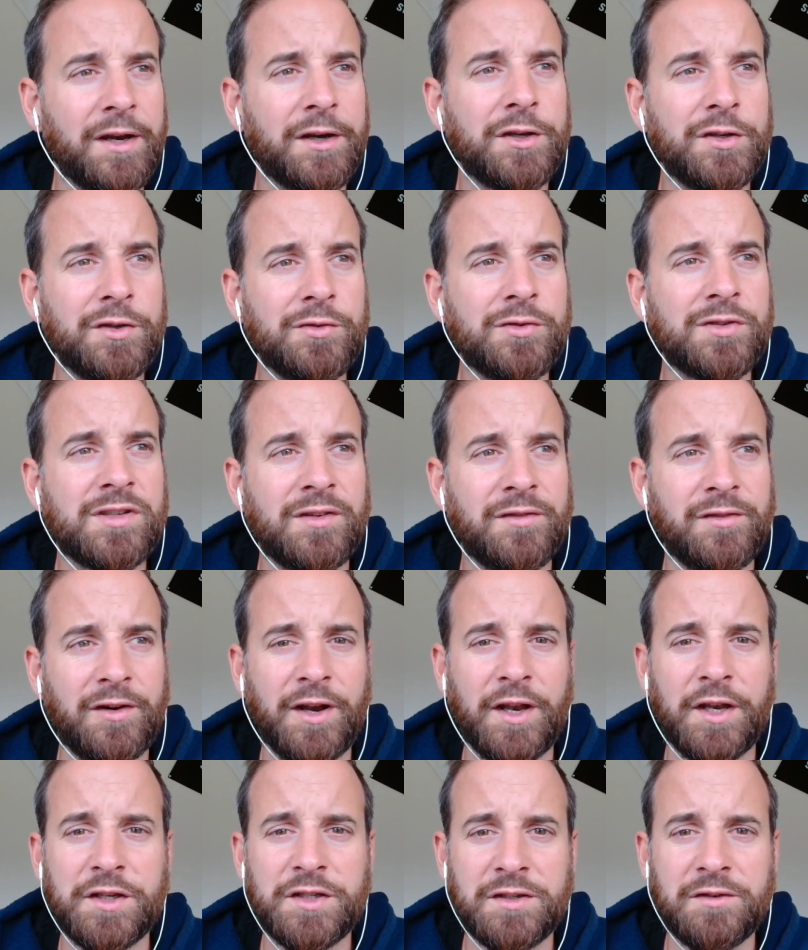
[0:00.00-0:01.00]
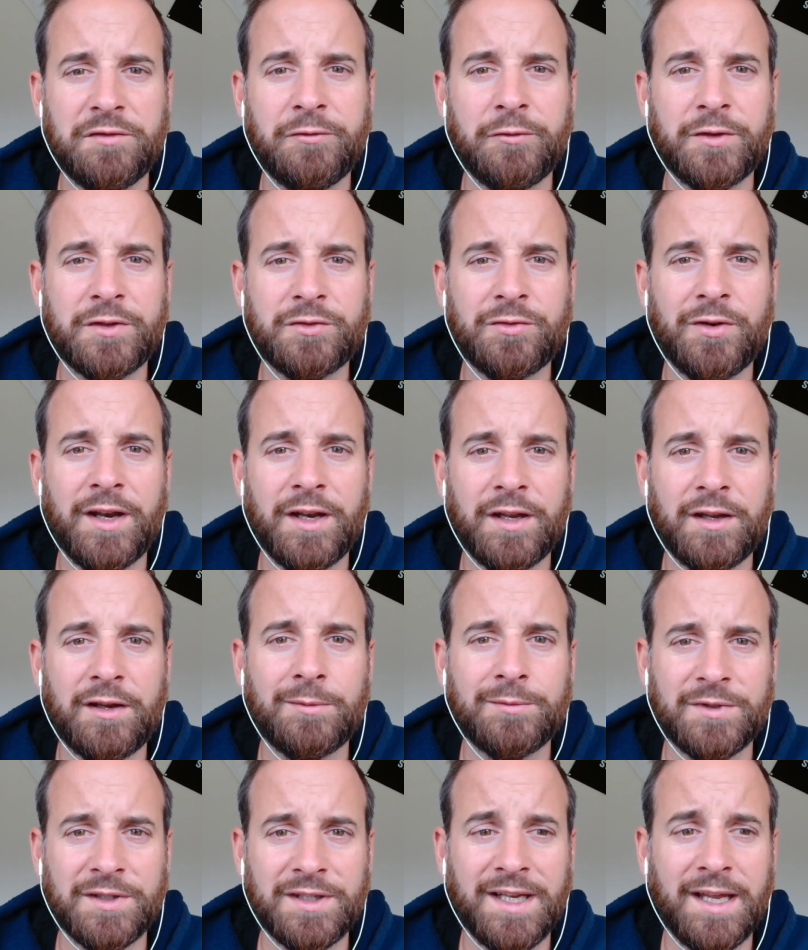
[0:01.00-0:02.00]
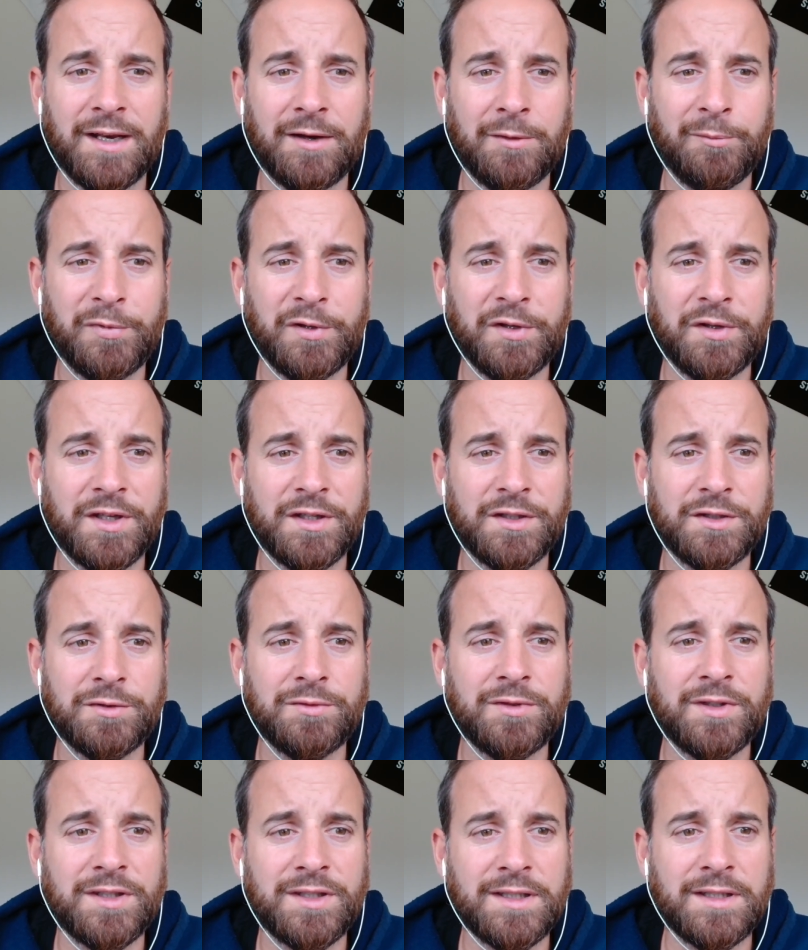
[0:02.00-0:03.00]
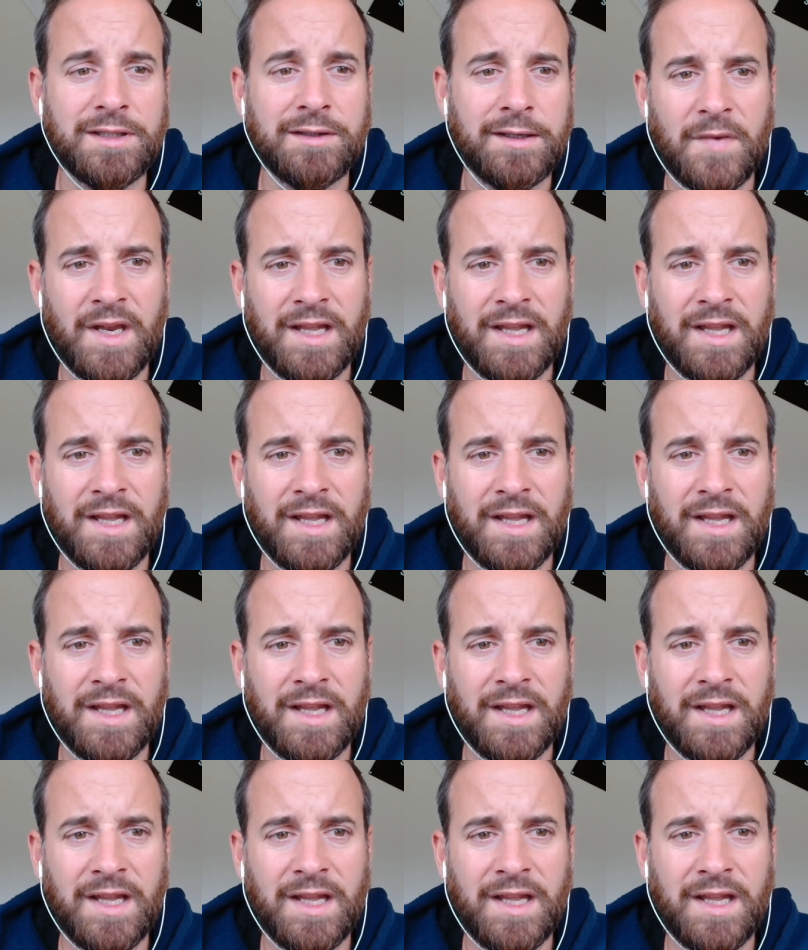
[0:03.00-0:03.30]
use of our energy if we try to come together and build that unity.